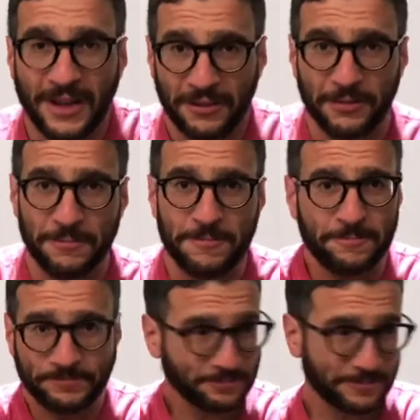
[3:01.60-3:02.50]
days,
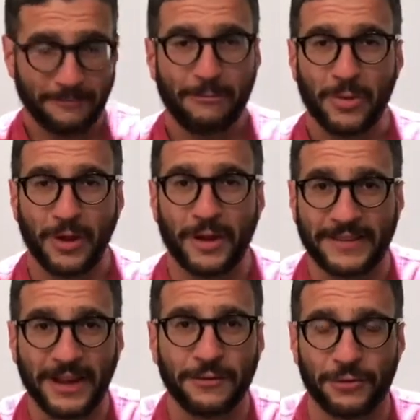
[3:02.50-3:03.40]
a
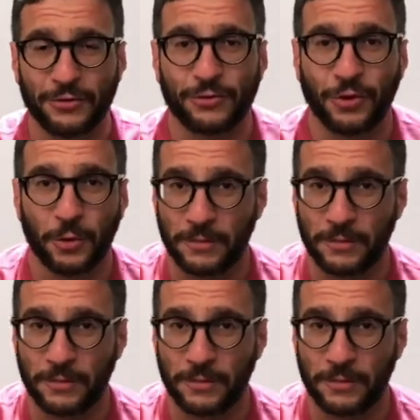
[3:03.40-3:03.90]
television show